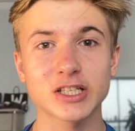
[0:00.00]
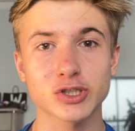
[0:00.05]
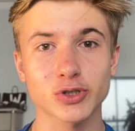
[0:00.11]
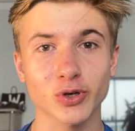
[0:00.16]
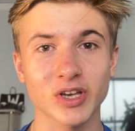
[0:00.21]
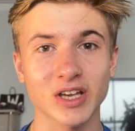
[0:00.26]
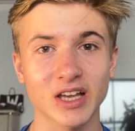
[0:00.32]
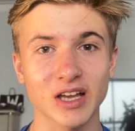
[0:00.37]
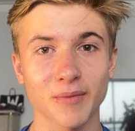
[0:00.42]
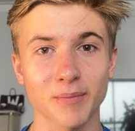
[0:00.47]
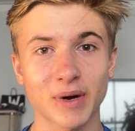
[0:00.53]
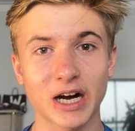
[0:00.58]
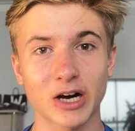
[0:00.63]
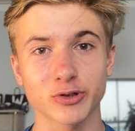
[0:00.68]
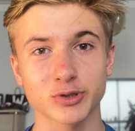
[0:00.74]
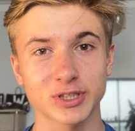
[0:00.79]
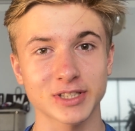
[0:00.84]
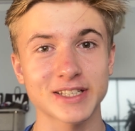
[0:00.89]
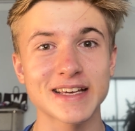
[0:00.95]
is talking
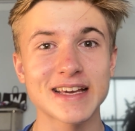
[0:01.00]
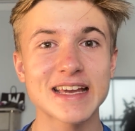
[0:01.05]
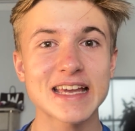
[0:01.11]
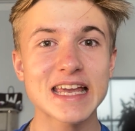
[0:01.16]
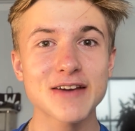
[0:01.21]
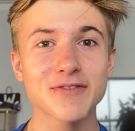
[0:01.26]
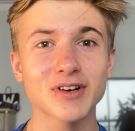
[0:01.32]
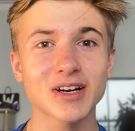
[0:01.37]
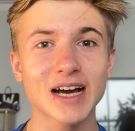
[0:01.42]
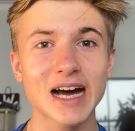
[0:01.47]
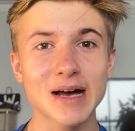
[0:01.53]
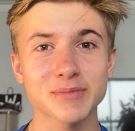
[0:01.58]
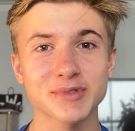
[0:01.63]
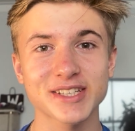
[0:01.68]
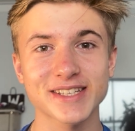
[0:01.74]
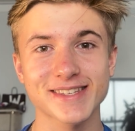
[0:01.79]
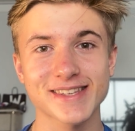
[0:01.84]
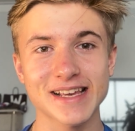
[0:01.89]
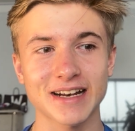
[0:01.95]
about it, even
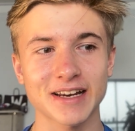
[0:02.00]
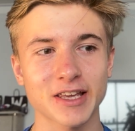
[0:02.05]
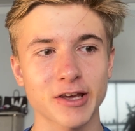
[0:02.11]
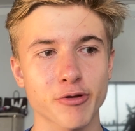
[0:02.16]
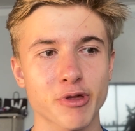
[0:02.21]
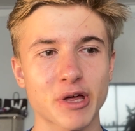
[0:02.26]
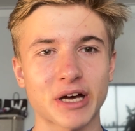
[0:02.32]
Hamza is telling you